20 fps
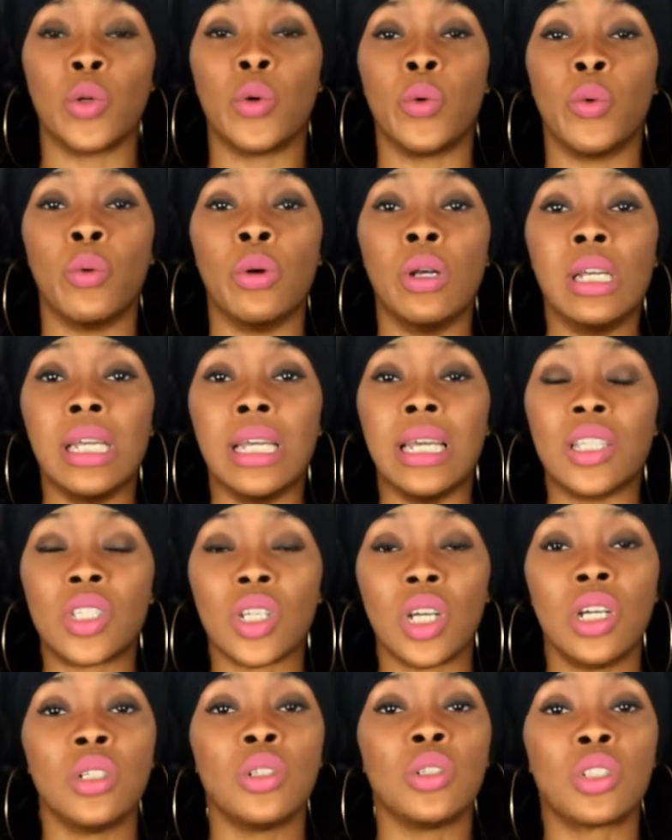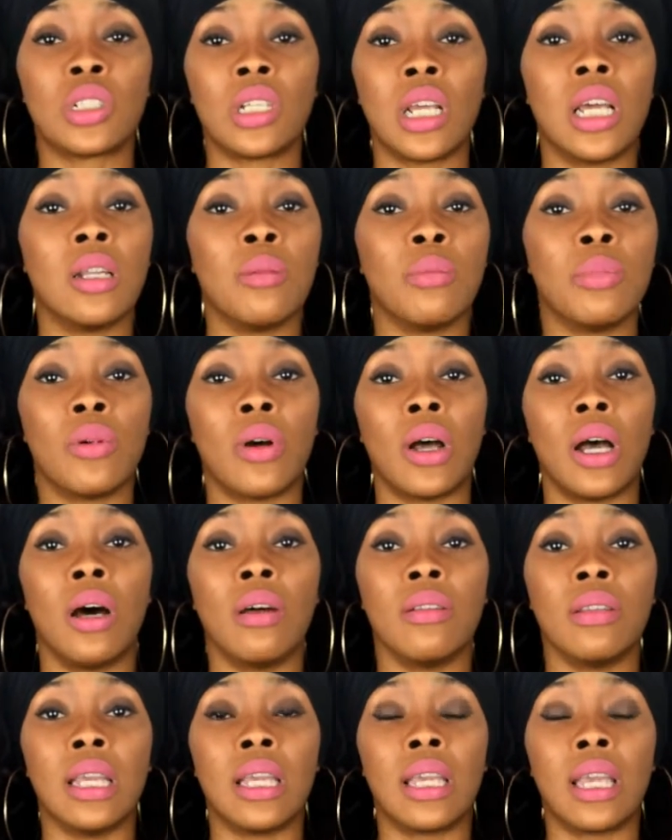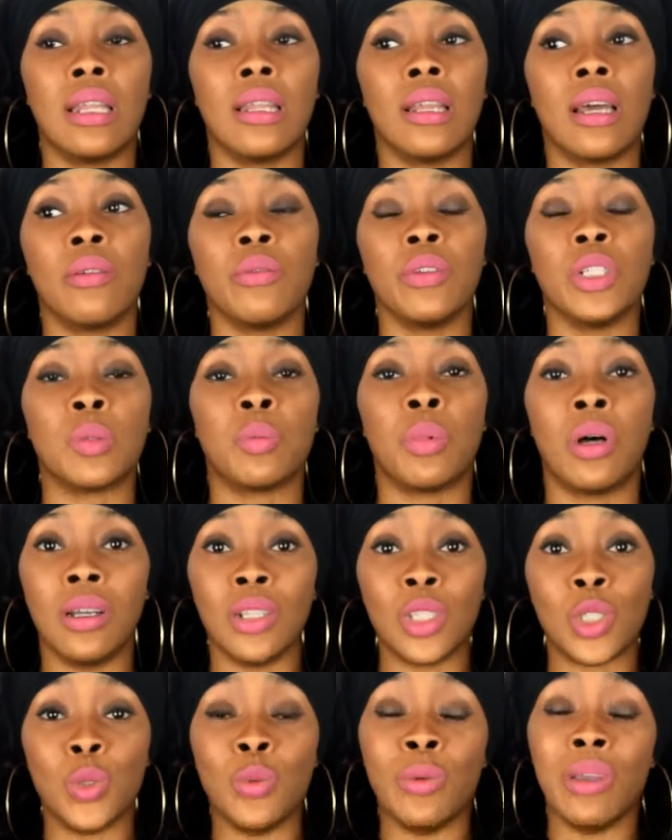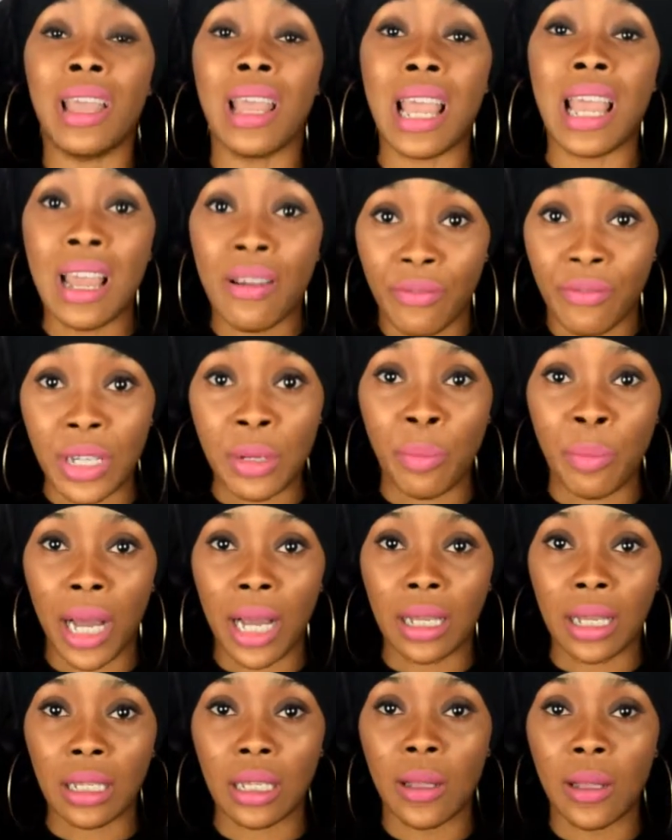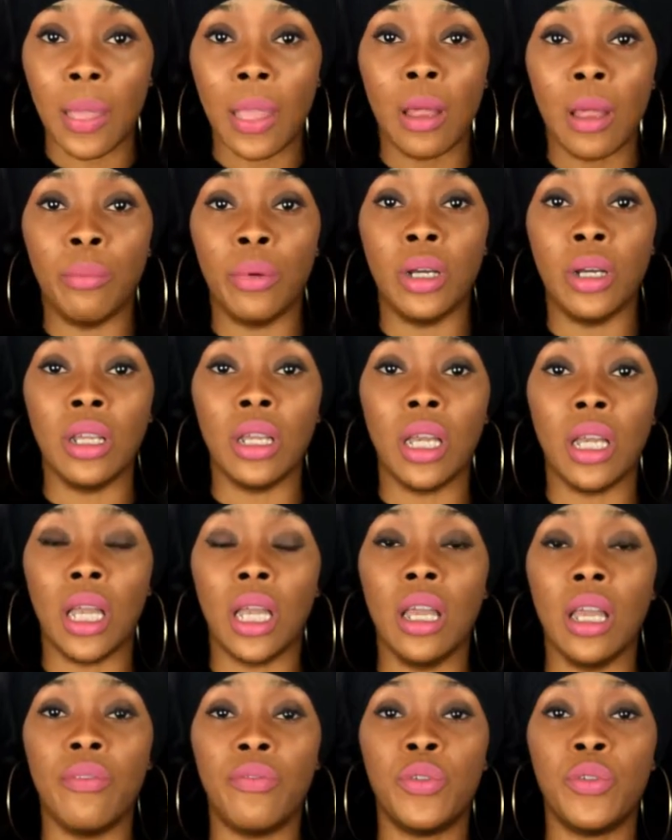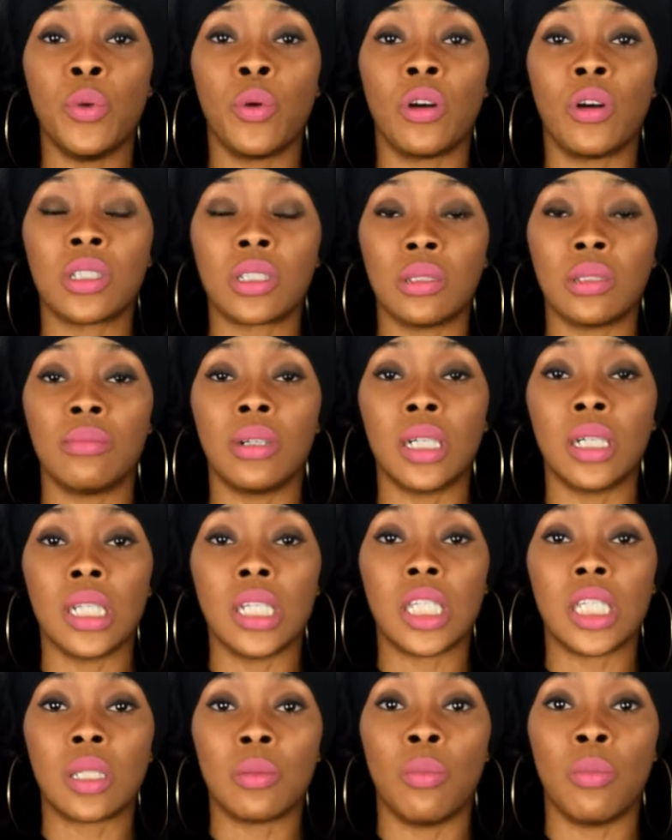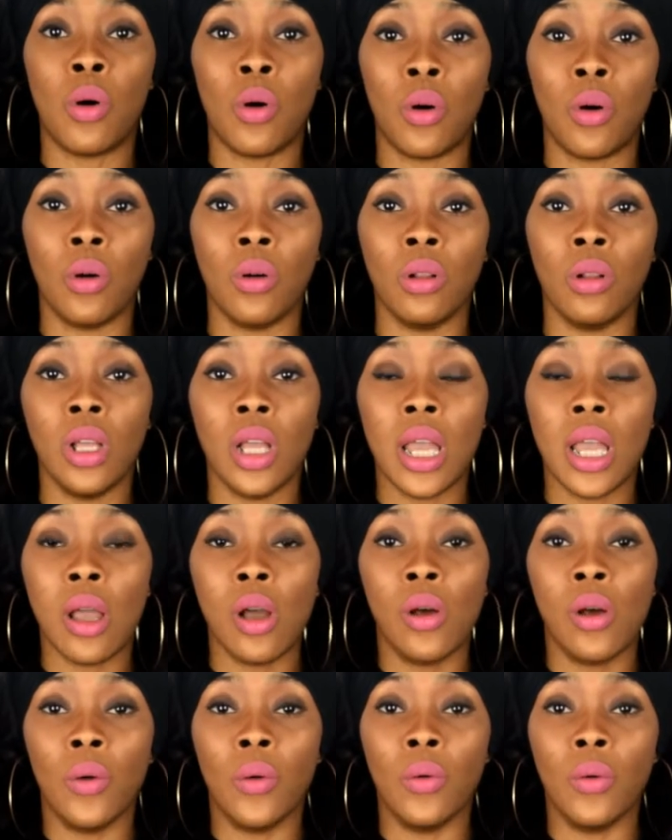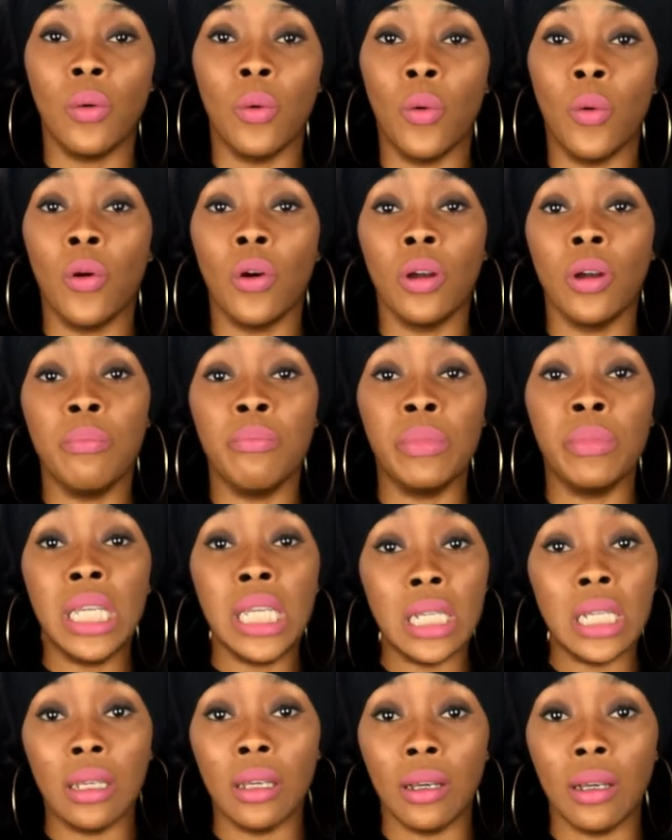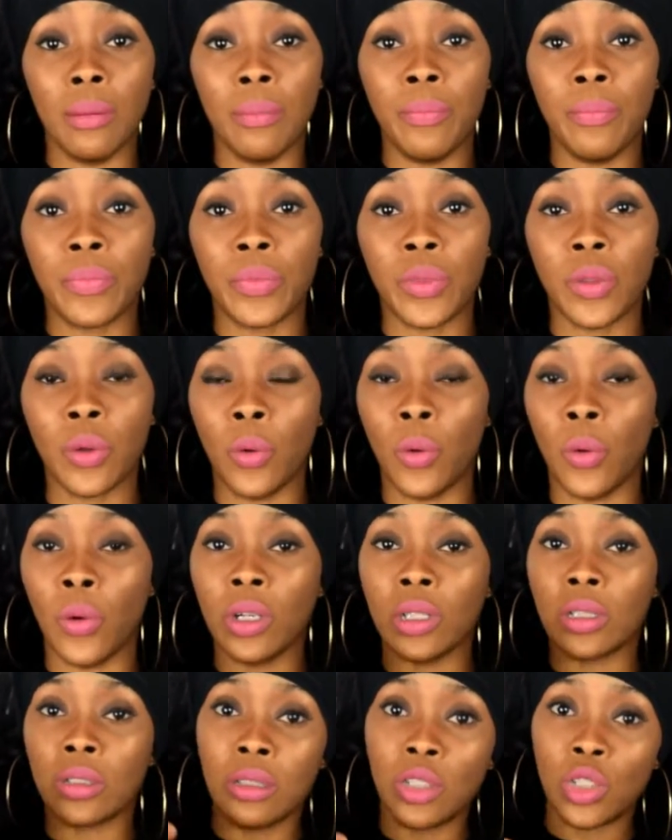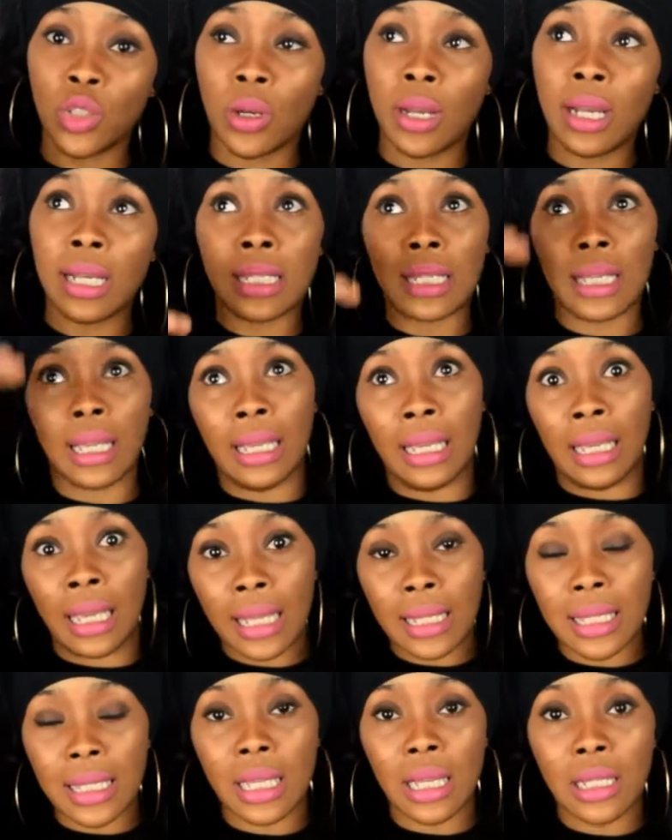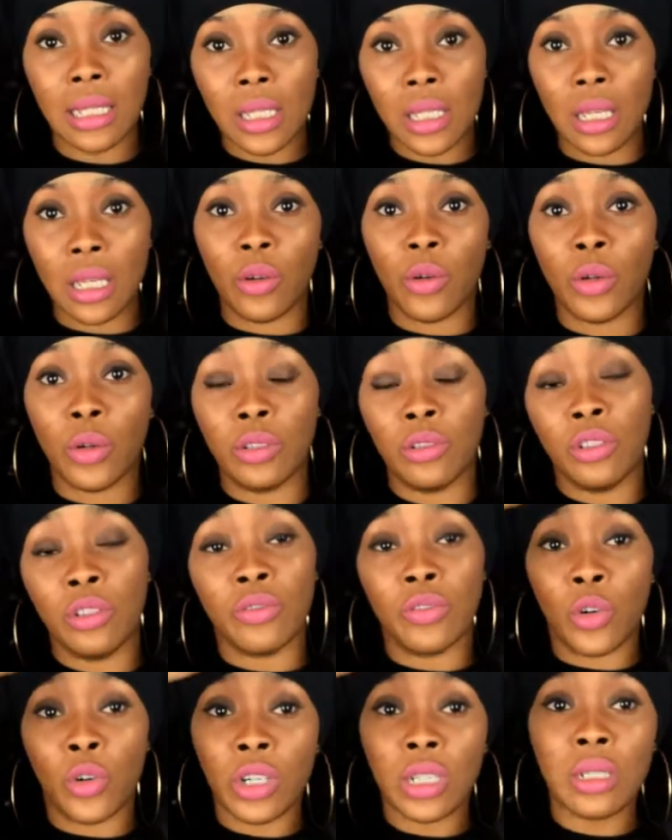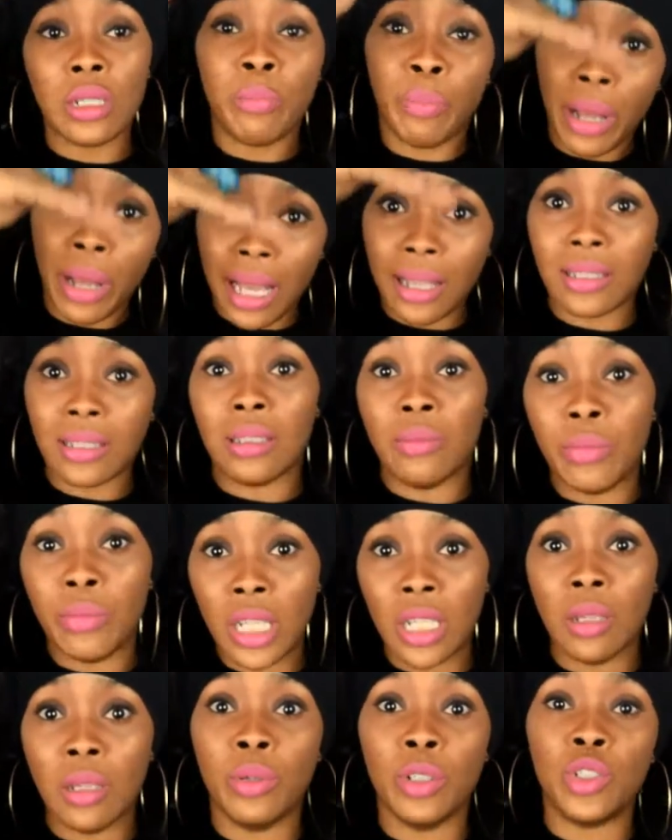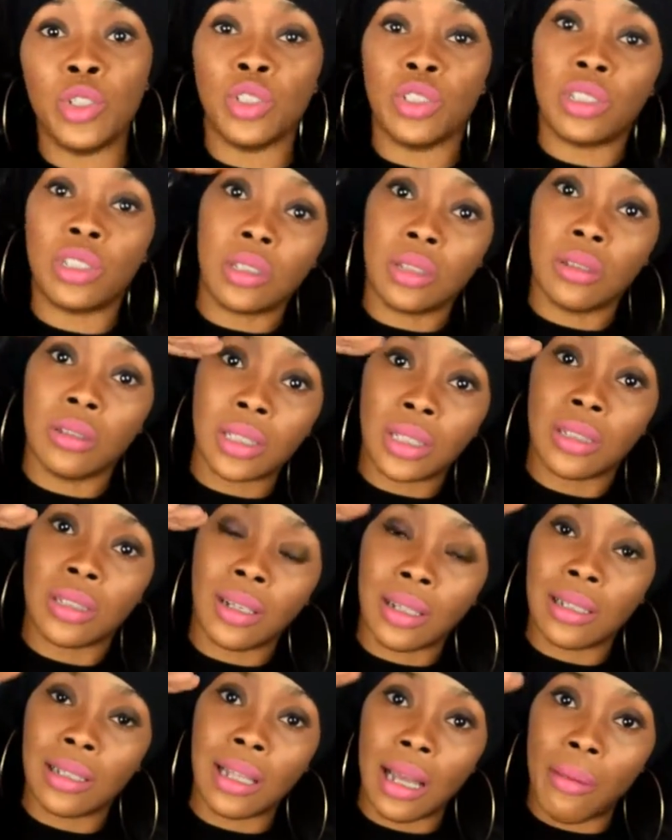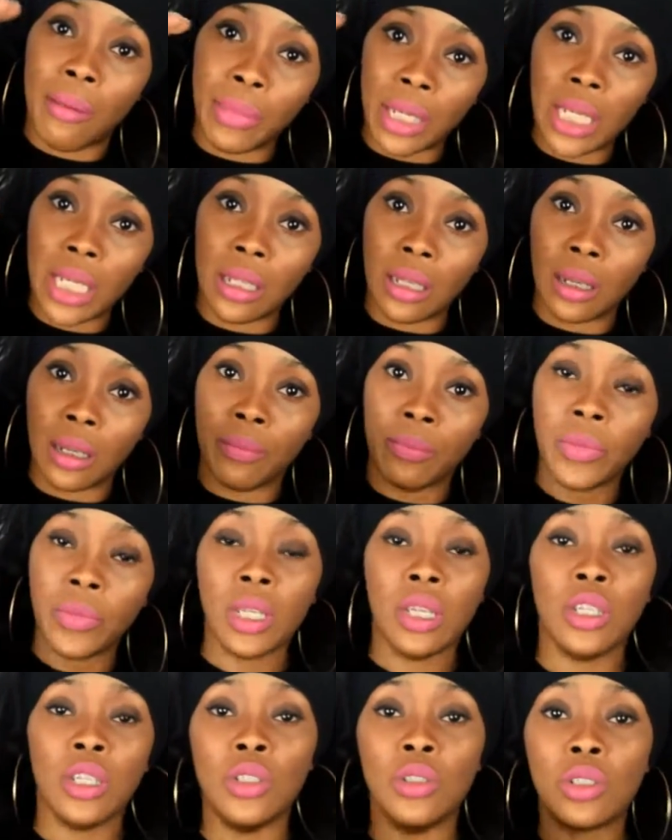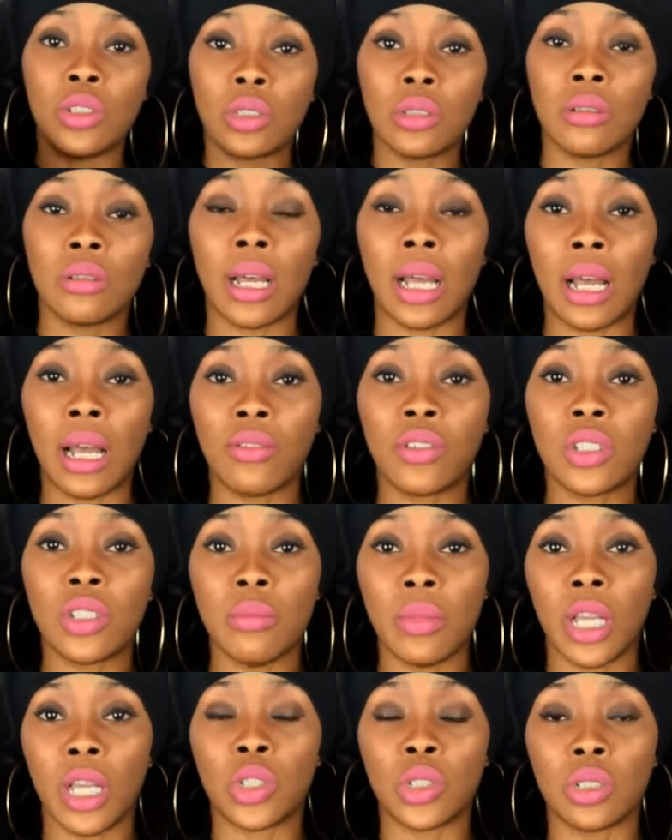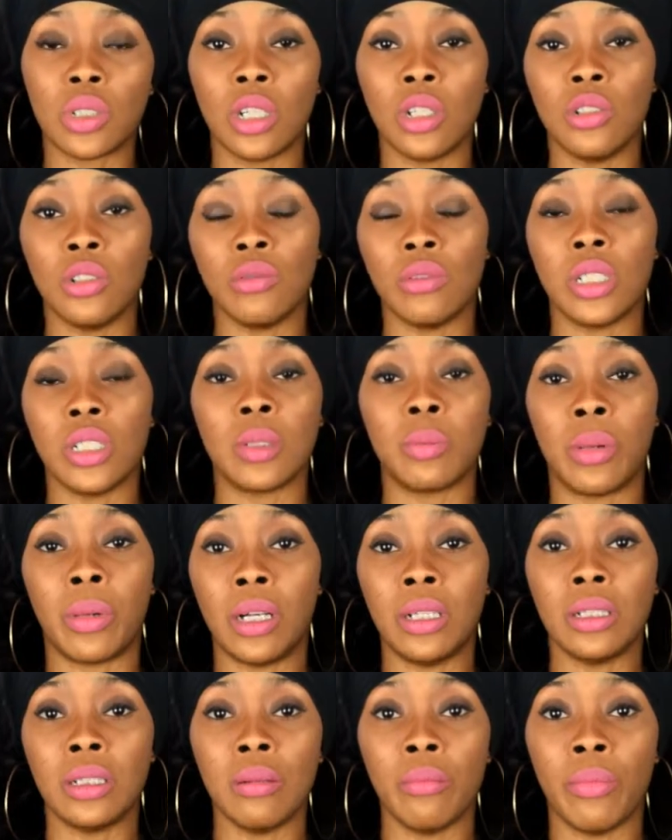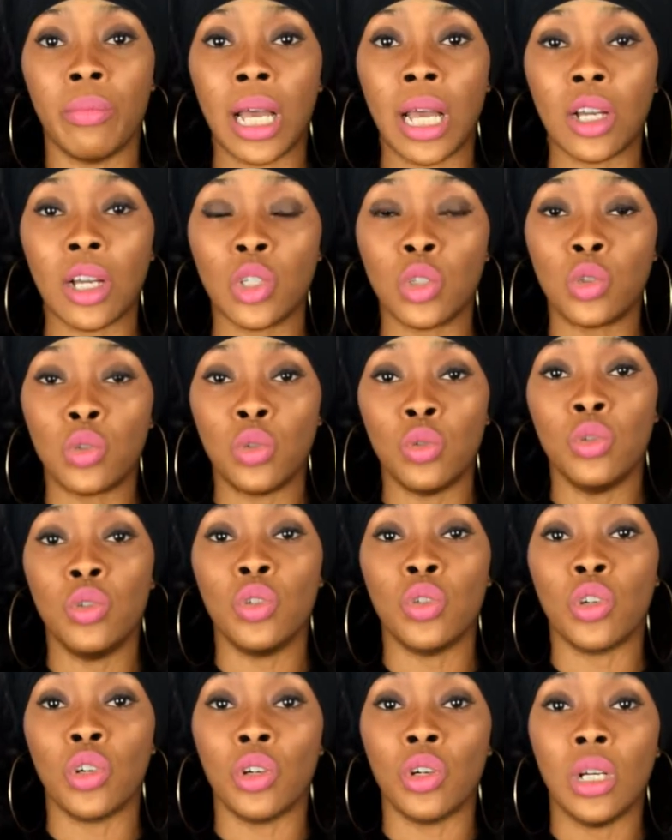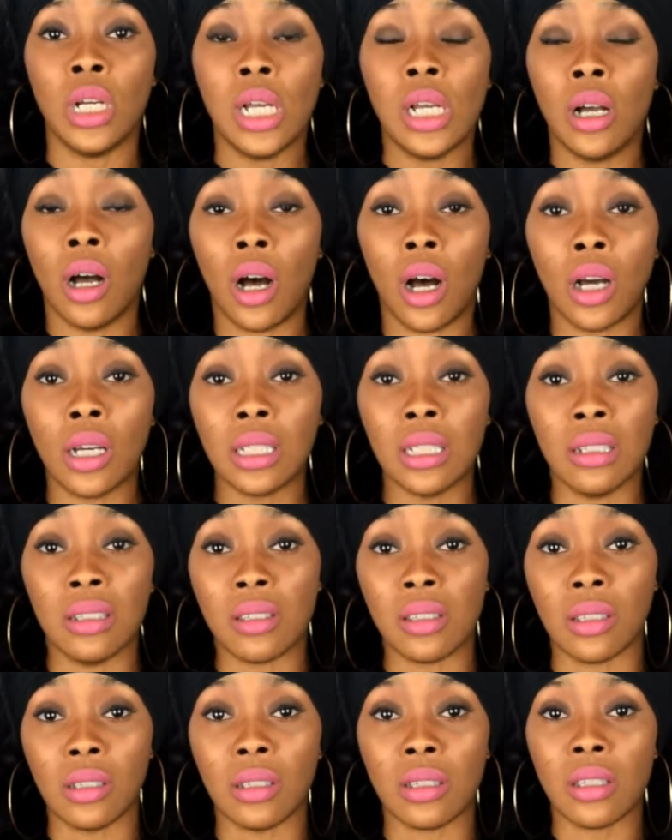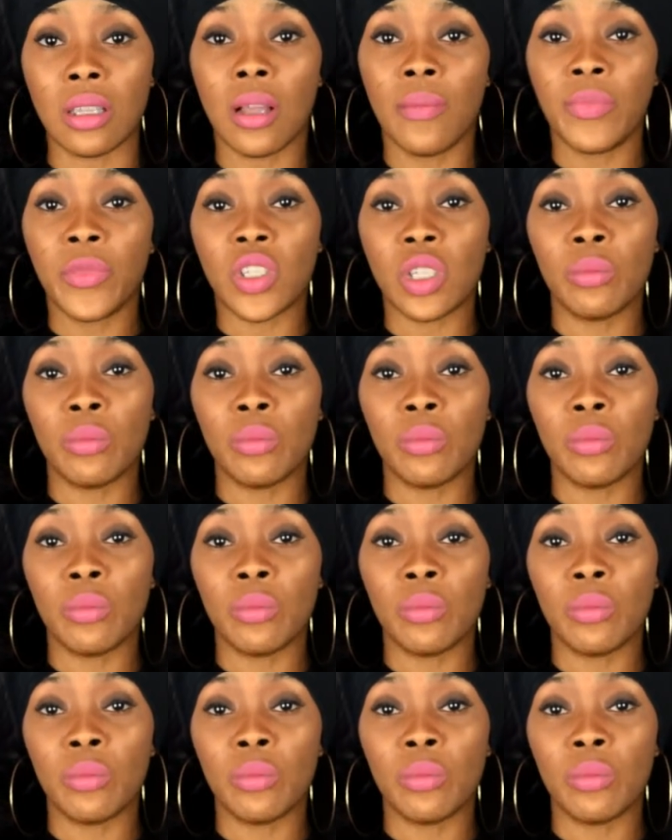So it's understandable how they cannot respond to everybody. But if you are somebody small or medium or trying to get, or you've already passed the medium but you're still stuck in that medium, you still have to make sure that you're responding back to your audiences.